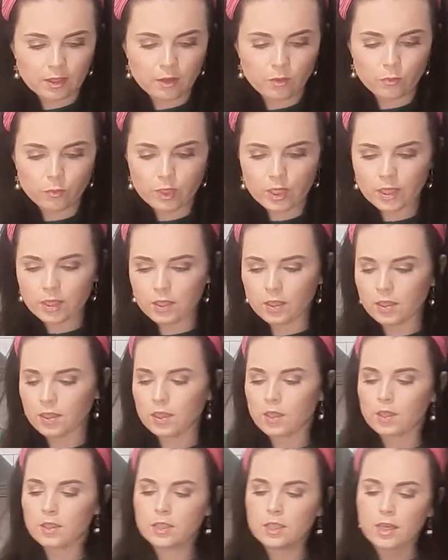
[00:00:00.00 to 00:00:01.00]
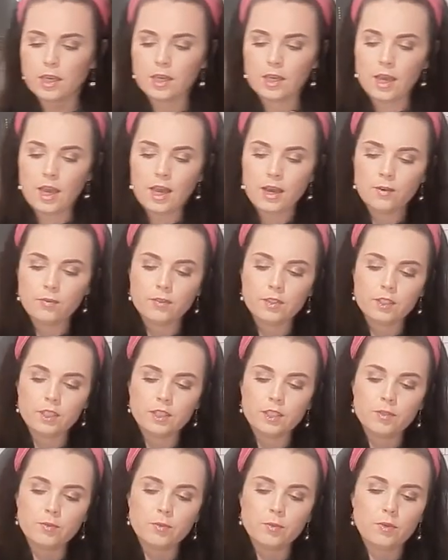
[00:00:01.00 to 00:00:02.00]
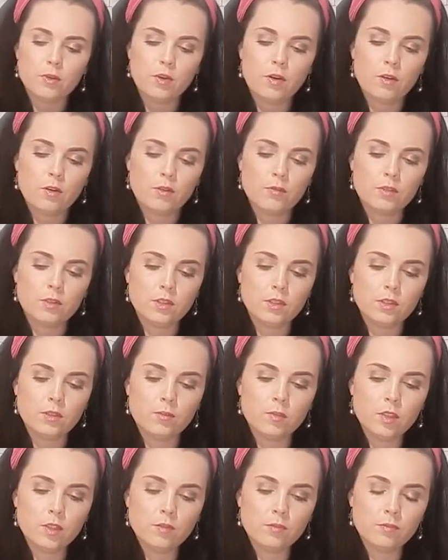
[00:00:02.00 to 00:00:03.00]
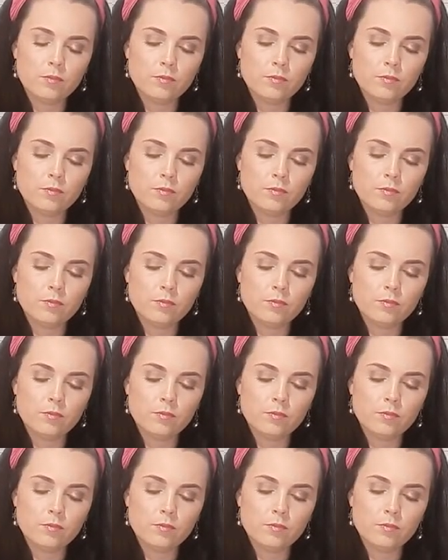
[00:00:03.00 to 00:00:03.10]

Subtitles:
we need half a teaspoon of cinnamon.